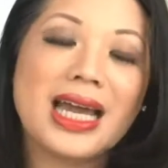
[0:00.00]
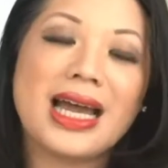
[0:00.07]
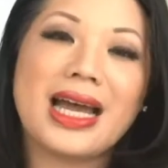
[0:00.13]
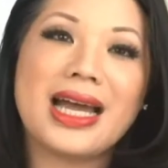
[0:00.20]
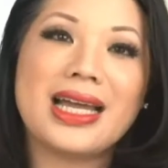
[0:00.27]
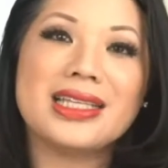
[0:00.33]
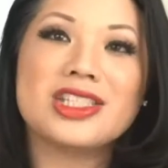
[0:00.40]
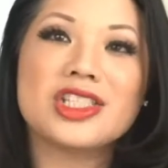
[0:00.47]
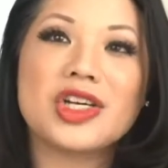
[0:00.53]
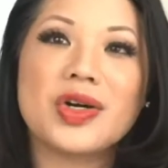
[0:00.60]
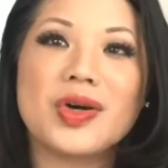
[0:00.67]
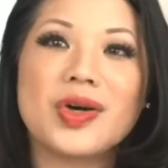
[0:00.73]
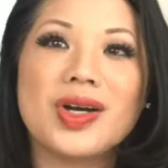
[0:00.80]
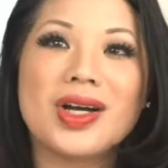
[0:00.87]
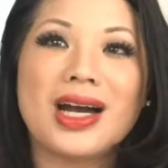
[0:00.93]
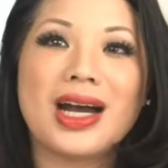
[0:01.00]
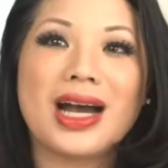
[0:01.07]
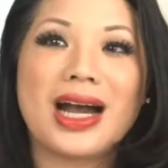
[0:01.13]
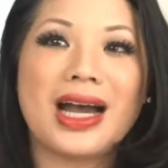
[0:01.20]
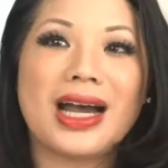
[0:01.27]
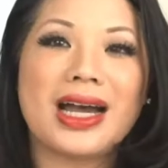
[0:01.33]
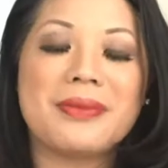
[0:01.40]
And so
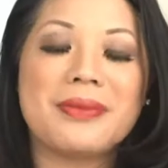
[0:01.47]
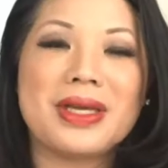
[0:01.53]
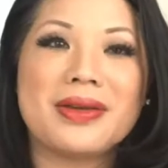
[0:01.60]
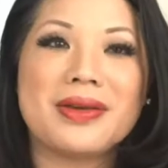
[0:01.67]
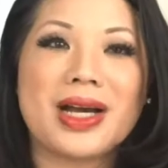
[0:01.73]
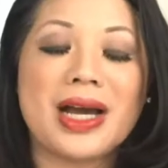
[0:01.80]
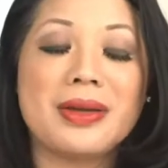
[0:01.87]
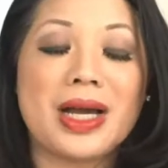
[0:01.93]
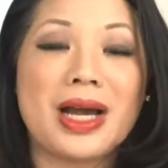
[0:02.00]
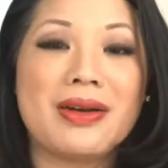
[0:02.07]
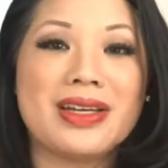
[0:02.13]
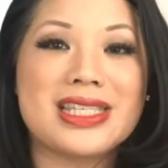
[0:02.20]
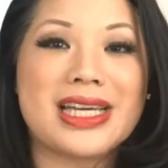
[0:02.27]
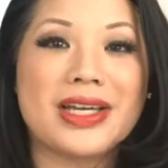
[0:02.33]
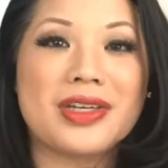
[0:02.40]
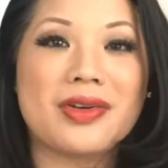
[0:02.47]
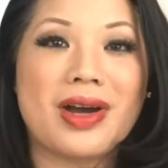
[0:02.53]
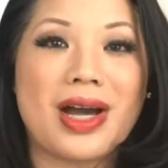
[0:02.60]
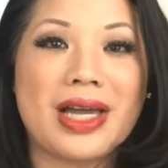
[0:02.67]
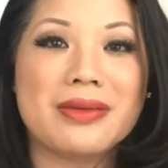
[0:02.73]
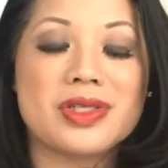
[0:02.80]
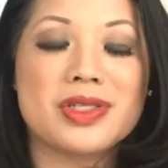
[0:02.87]
I, mean, I, I, will tell you, I
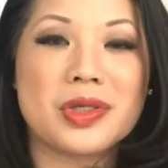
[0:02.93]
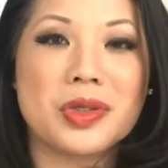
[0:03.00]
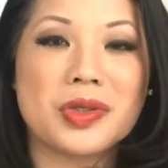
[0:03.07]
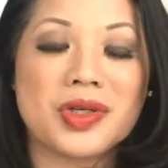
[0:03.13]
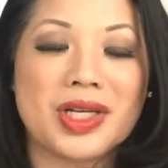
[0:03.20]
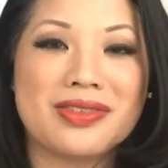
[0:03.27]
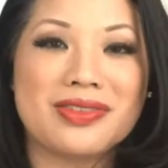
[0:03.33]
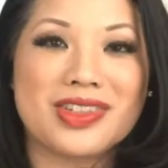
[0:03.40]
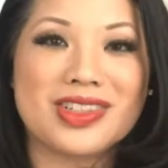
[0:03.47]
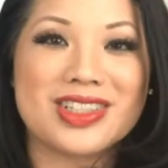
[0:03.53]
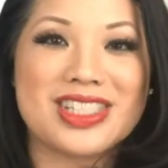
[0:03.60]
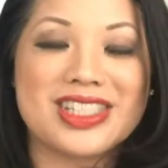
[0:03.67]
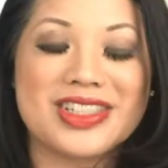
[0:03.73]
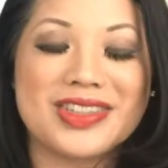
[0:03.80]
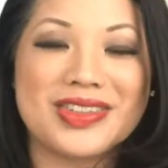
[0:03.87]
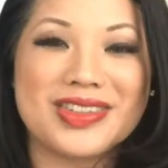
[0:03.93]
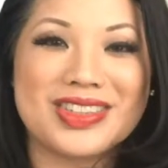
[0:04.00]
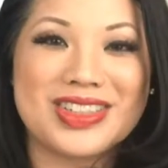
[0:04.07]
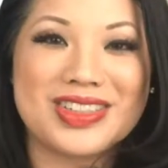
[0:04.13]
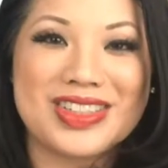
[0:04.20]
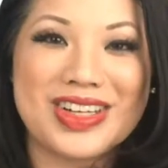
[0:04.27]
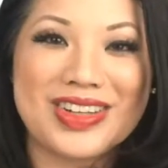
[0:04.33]
am so grateful to
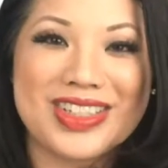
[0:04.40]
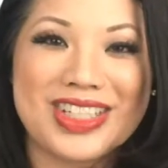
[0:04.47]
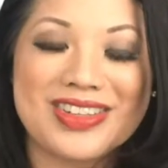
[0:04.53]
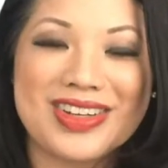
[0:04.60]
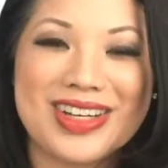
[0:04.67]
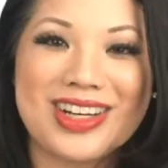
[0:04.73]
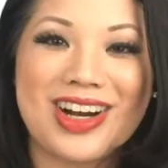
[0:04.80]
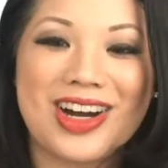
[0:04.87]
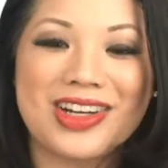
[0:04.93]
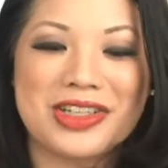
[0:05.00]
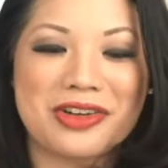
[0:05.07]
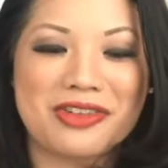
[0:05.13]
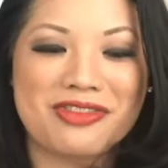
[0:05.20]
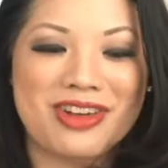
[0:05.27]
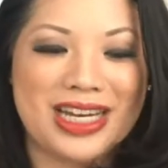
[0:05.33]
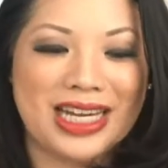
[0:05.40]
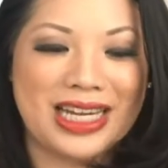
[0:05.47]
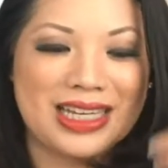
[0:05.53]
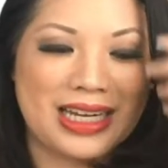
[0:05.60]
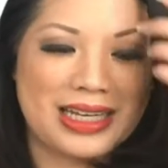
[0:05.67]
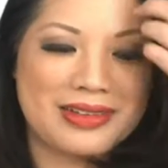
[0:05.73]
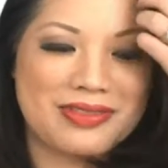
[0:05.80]
to know you and call you a friend, and,
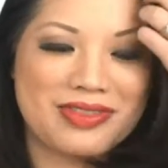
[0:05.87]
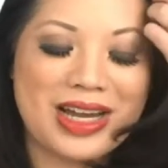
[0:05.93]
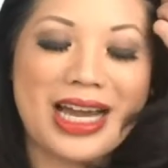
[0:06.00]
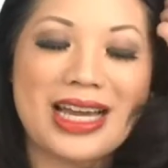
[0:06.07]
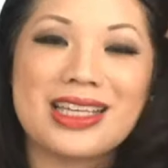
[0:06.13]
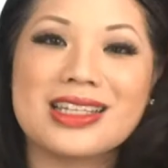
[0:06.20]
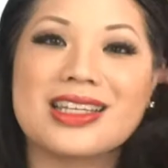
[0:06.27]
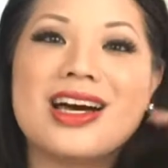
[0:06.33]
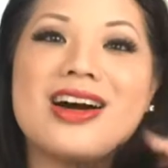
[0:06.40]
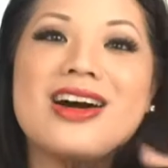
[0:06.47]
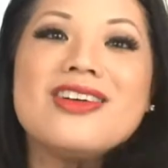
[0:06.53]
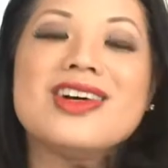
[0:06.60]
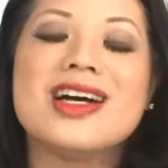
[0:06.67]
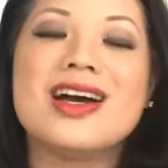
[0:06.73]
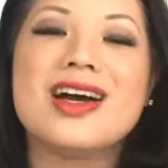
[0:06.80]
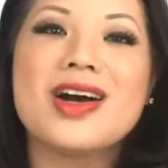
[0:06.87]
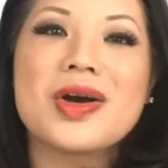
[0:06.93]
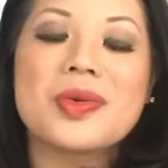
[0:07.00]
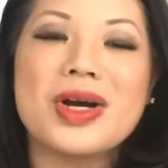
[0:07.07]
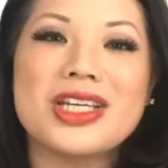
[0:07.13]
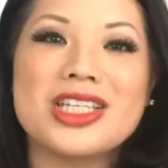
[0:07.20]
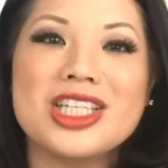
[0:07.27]
and I, I love
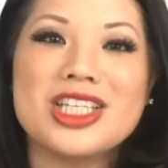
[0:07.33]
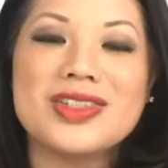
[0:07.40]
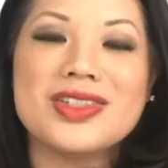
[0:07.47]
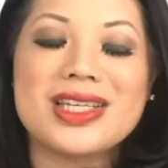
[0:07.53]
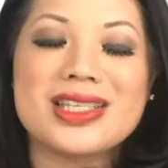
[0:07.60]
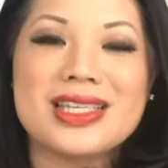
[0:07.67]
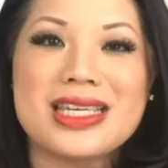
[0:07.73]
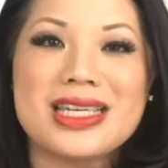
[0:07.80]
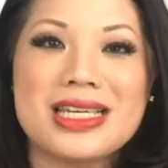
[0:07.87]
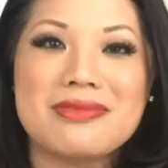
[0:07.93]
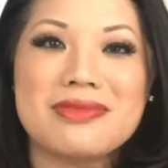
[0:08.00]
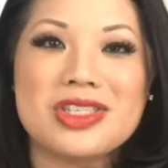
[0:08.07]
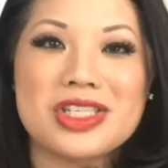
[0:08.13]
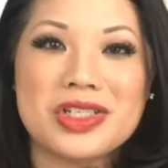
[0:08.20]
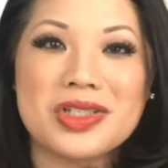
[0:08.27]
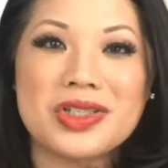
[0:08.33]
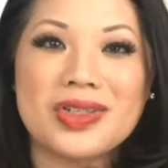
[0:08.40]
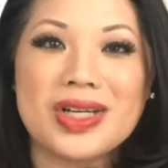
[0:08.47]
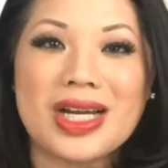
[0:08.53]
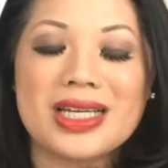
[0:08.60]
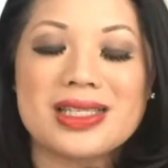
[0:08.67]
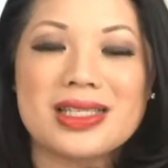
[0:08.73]
what you and the team do
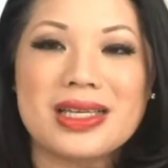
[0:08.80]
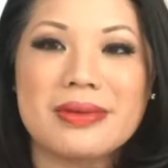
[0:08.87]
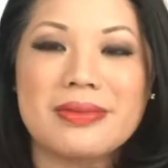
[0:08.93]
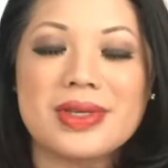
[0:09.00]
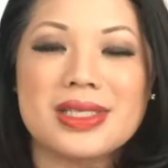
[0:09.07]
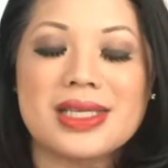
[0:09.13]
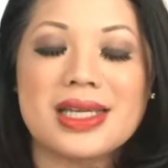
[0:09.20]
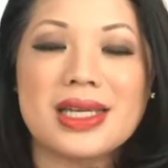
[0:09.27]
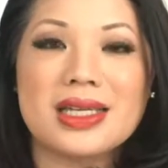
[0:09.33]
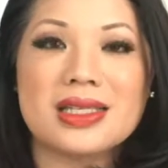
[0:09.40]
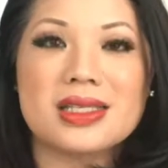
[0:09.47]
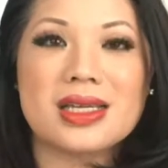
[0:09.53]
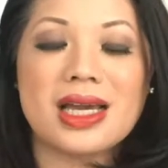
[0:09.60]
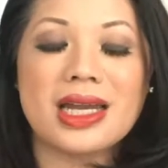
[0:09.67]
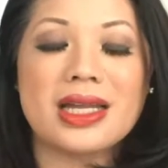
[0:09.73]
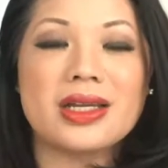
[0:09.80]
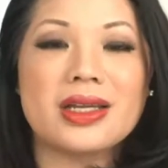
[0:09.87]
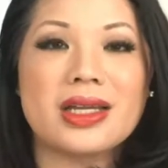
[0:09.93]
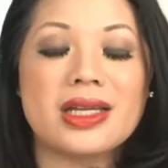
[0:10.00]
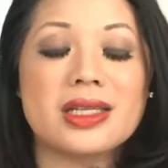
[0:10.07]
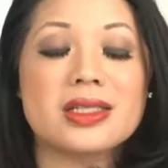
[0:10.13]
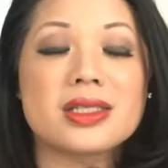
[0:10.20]
at CNBC, and it's and, I,
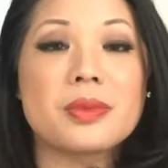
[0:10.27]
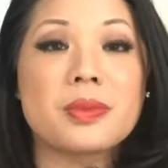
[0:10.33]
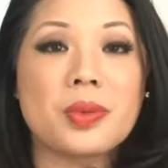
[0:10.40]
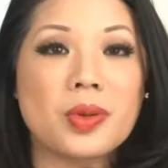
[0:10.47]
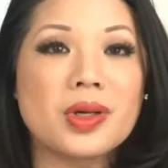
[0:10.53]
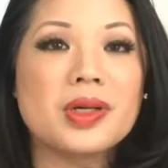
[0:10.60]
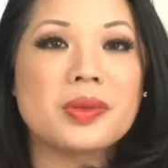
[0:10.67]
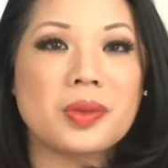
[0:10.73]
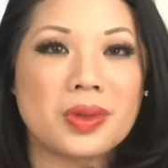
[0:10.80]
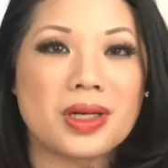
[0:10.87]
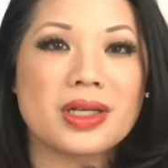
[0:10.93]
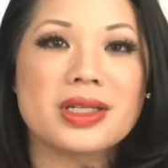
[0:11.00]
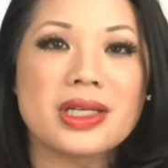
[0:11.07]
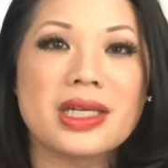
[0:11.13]
and it's important work.